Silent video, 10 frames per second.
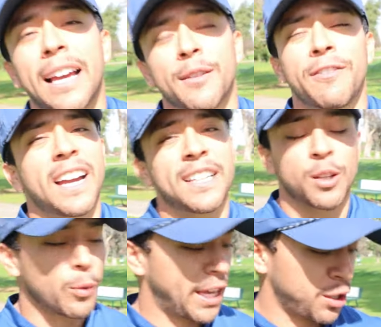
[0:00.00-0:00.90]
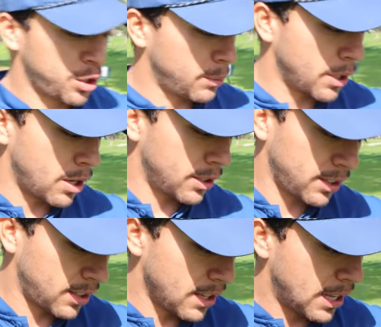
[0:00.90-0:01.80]
I find in the range, to be
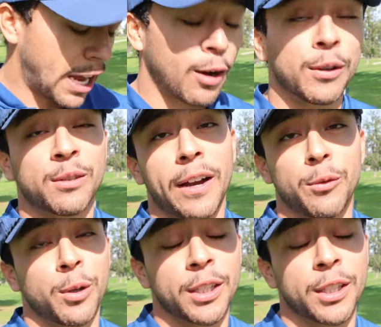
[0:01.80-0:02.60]
honest. I always find